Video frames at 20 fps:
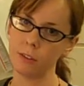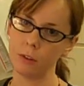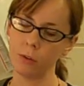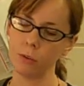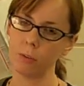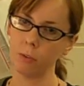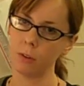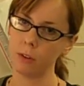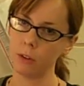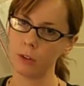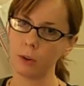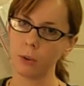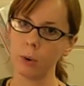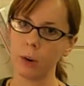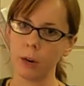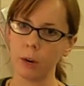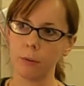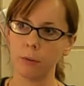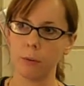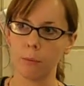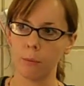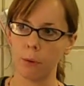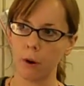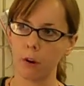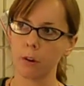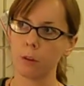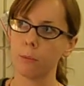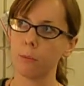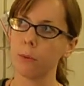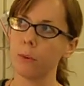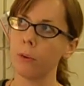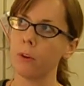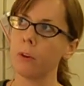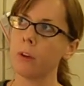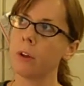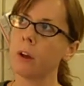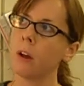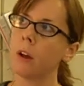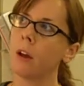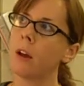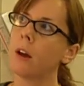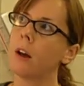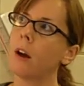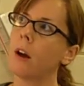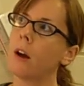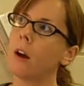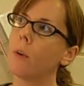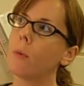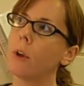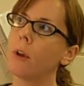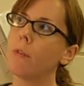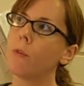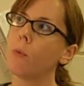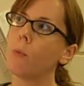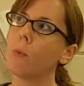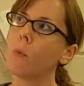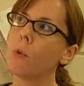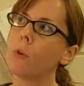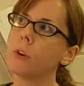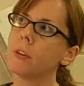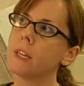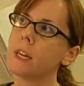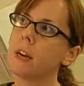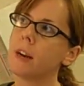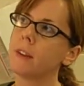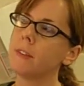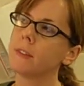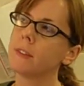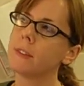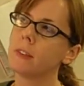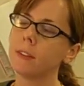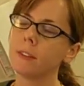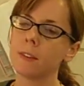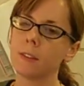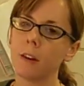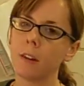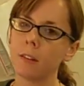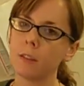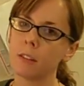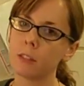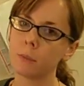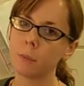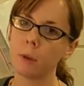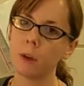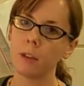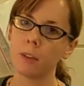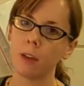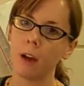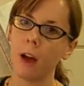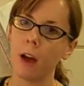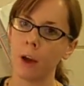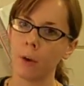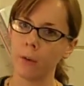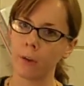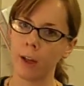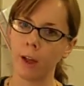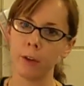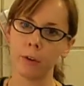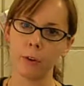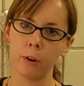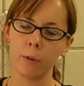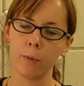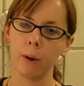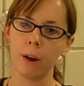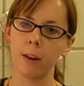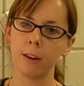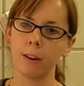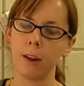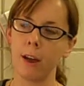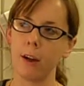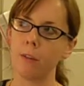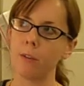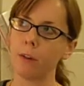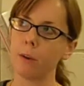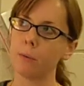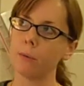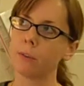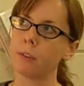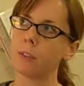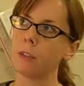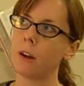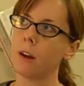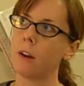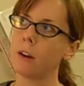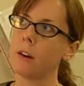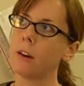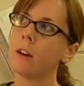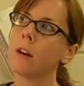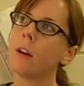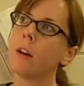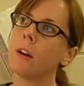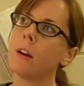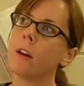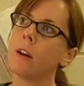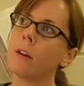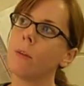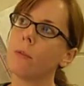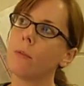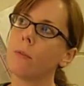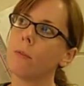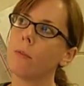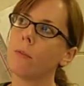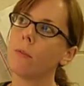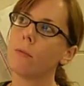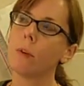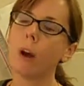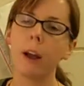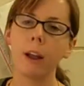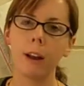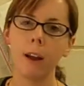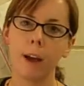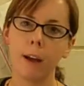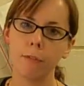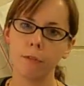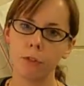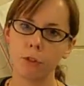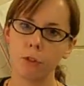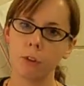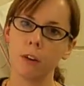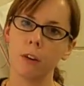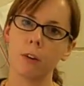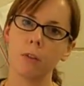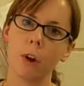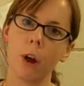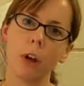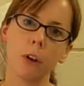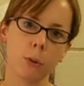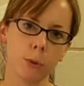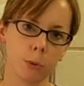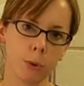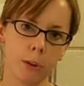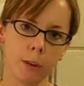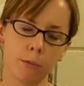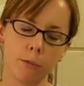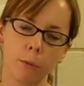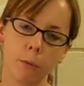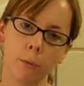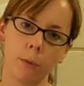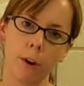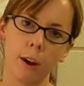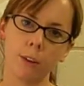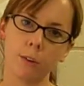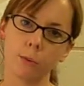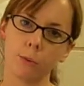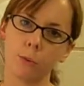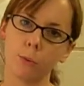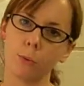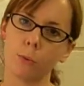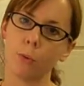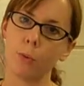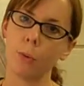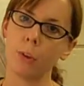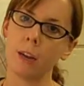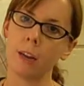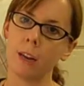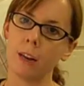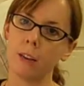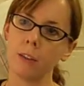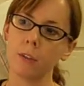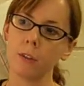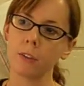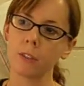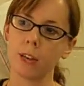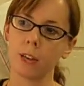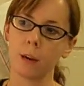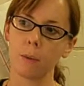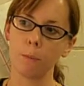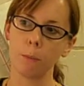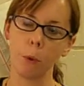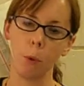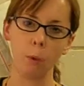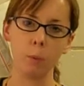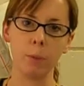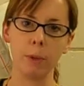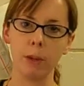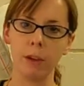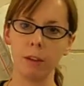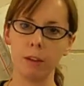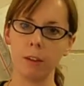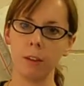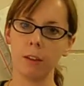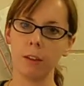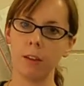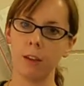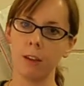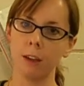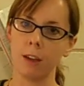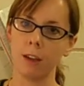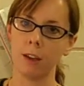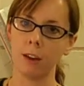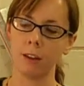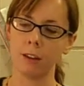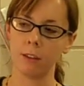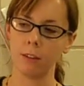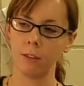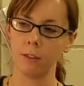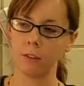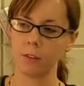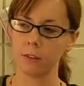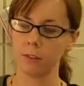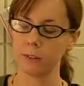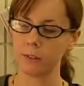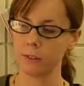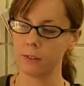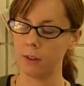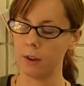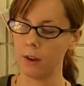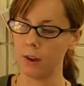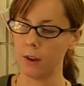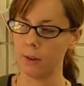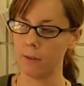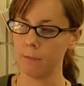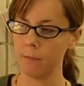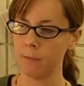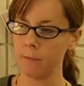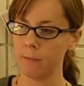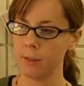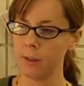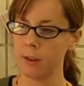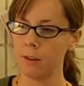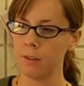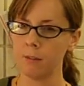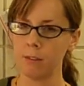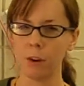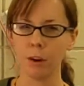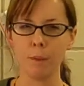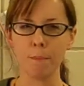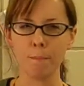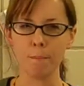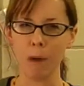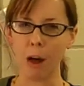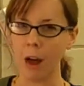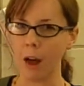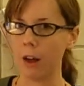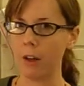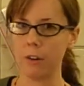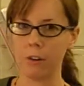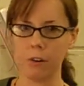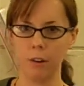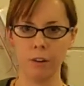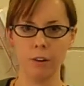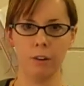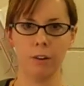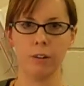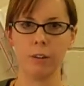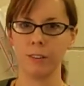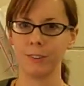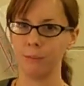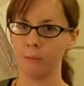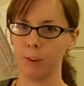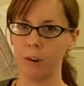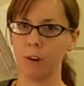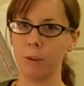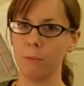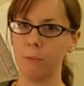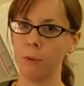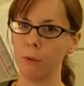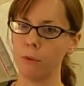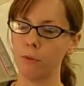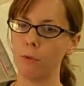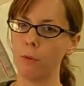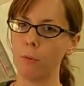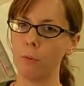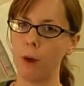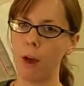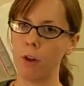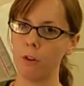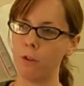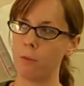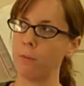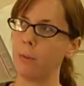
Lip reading: are really quite remarkable. We have a war dance that's on display in the Howe Gallery right now that was done right after he graduated from graduate school, and it looks like a mobile, and it looks very modern. It's a very beautiful modern